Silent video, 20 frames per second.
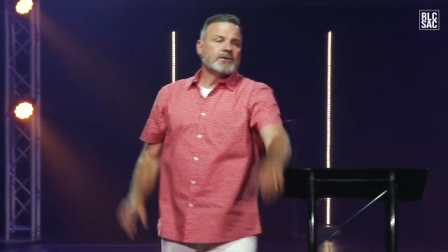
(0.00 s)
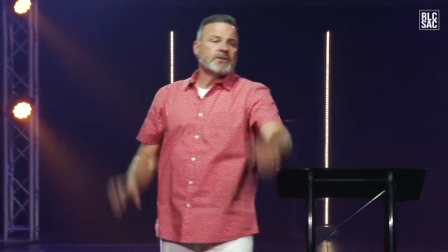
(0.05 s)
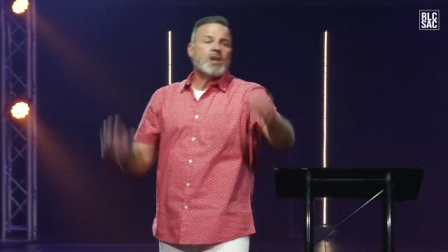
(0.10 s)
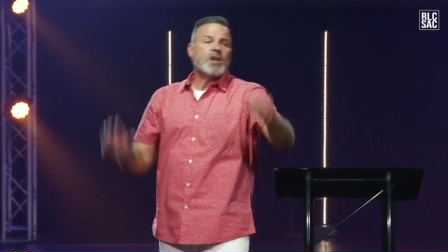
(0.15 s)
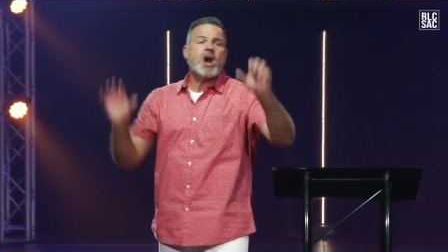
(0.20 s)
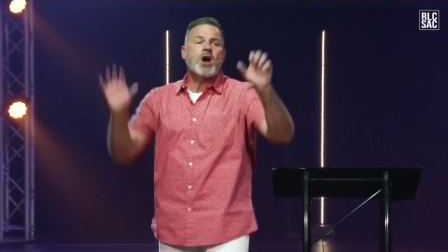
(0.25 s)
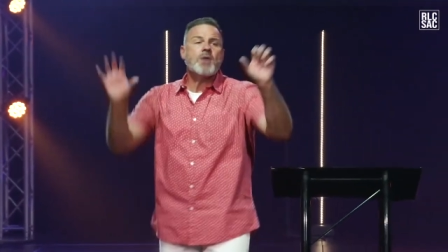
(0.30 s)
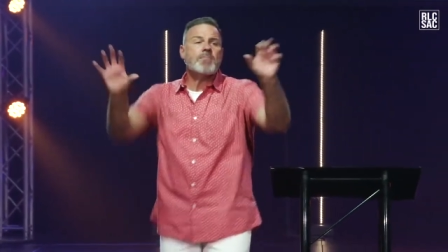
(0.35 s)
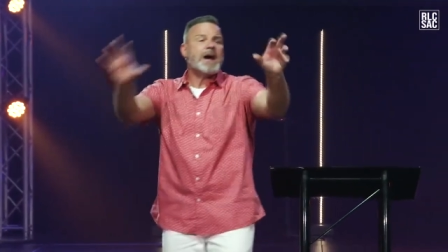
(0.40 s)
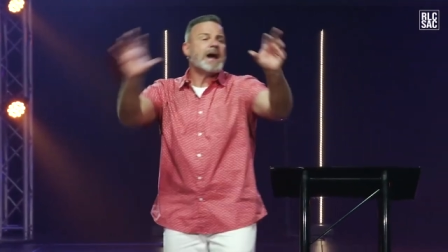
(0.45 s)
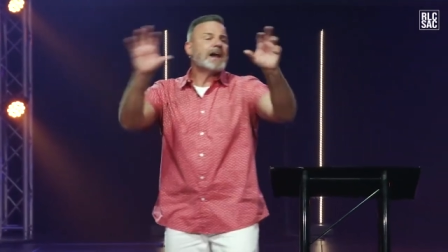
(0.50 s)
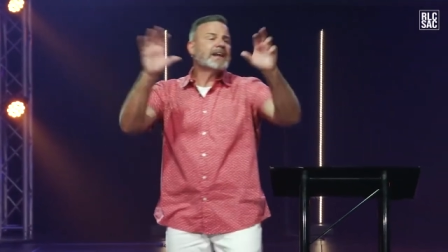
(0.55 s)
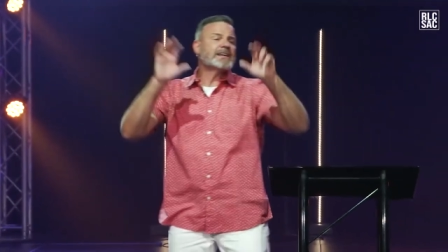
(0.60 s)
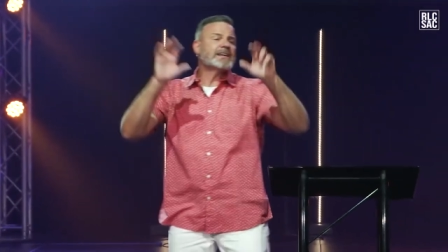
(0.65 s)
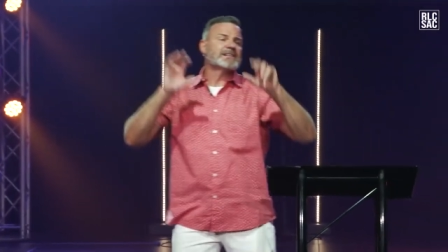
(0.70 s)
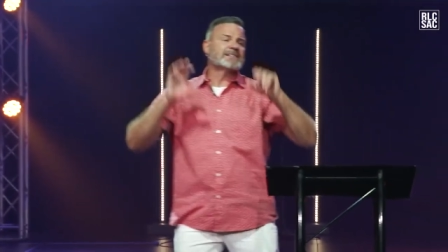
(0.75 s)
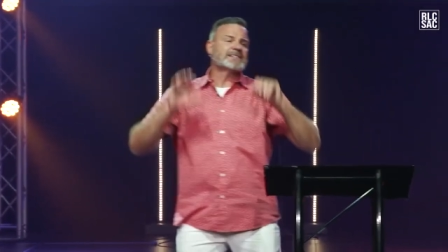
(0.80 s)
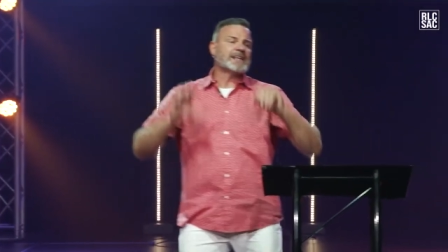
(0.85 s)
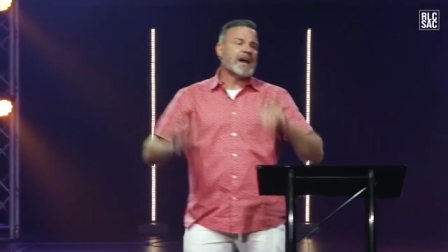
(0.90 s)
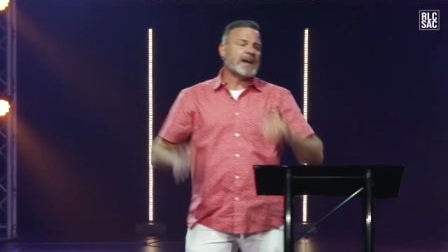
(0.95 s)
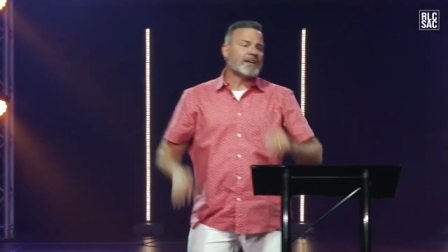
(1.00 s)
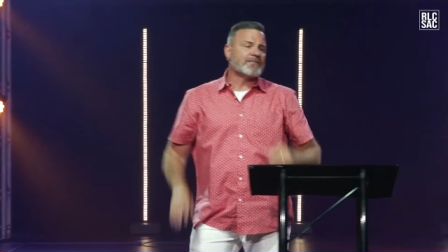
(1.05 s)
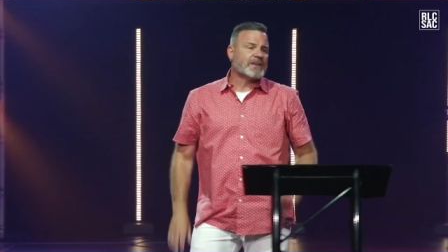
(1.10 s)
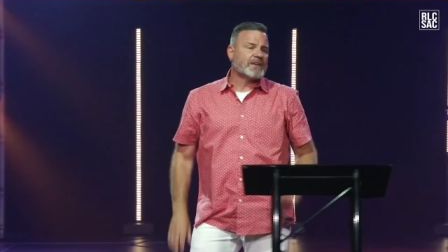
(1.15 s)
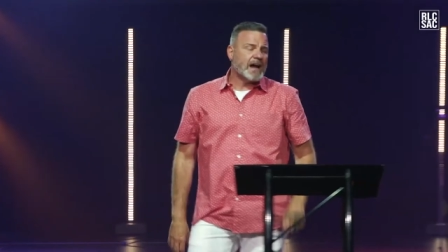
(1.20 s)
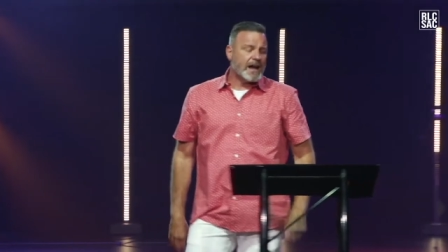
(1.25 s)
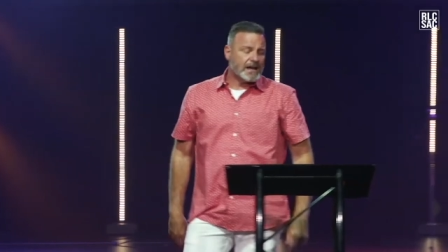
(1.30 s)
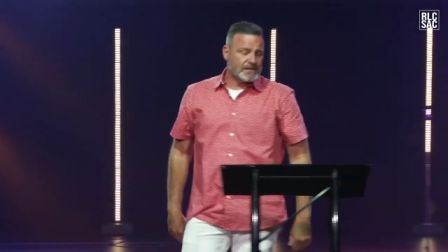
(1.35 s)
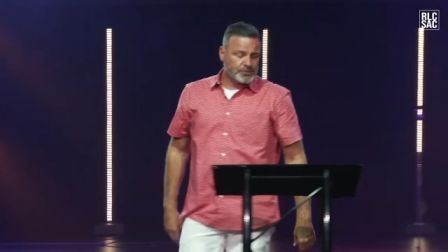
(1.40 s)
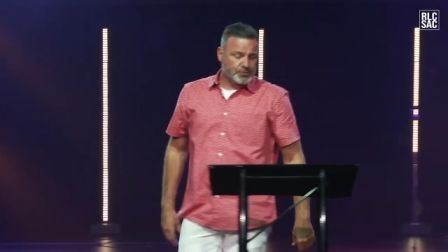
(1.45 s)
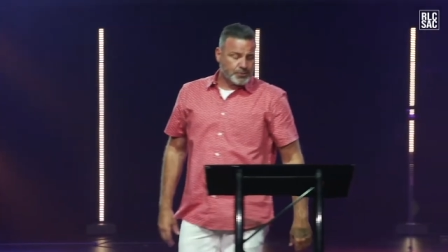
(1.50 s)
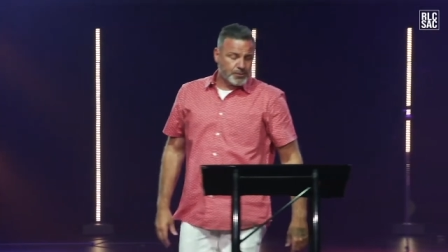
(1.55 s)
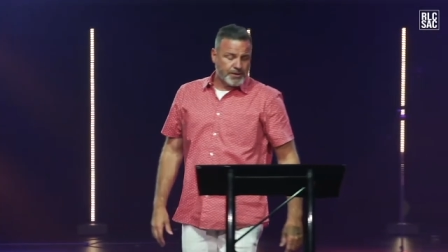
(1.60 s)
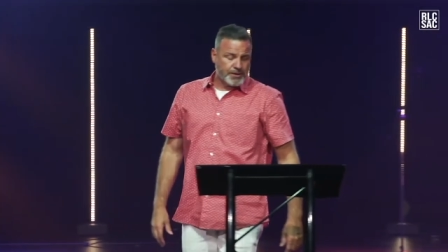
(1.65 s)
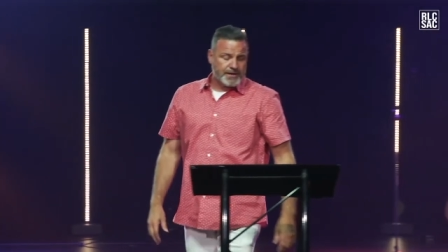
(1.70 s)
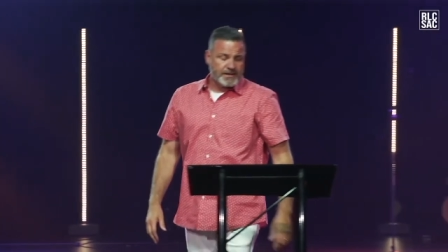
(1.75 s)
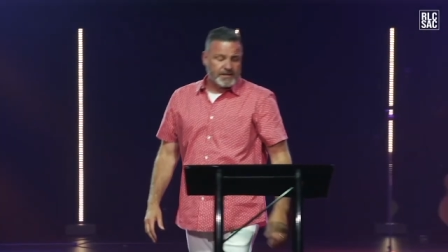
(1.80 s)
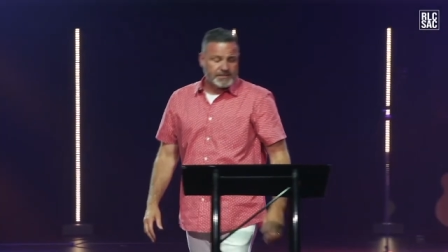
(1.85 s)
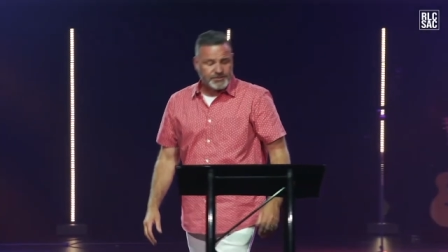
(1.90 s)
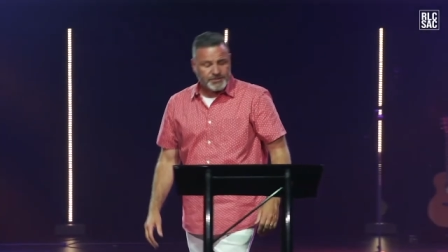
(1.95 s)
Nobody is out of God's
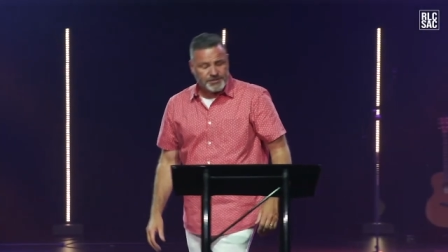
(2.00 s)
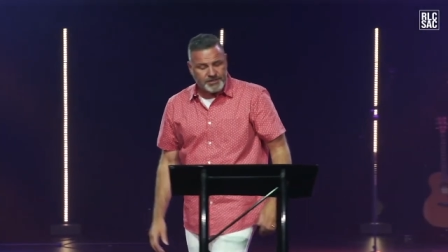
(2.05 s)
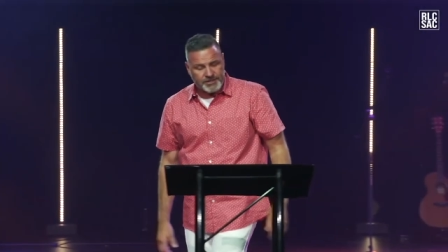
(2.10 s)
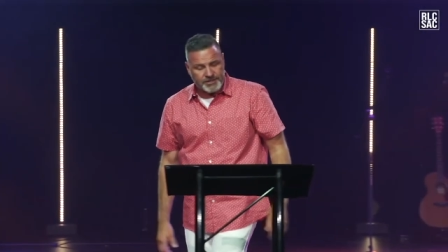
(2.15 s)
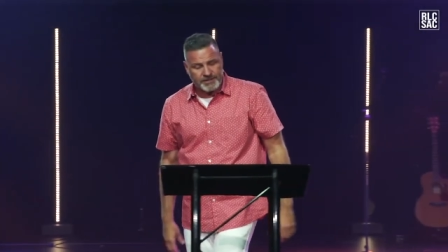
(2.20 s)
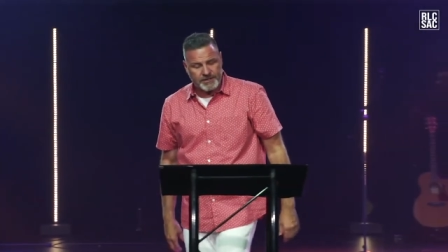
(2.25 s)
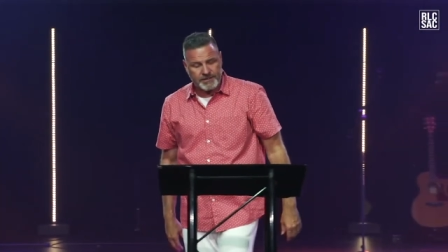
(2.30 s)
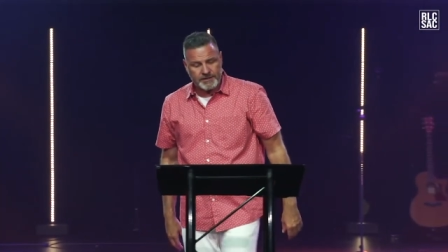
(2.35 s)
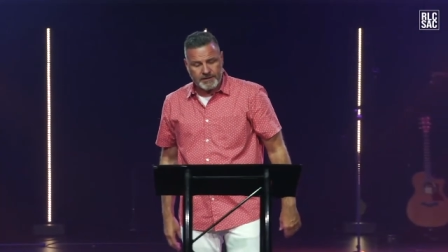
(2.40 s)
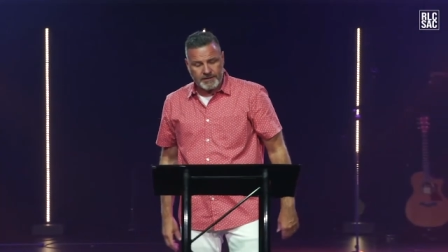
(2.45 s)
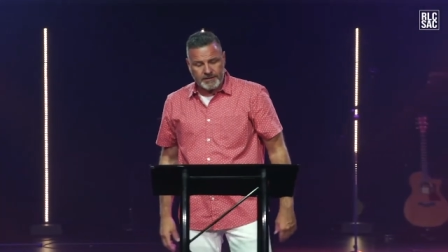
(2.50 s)
reach.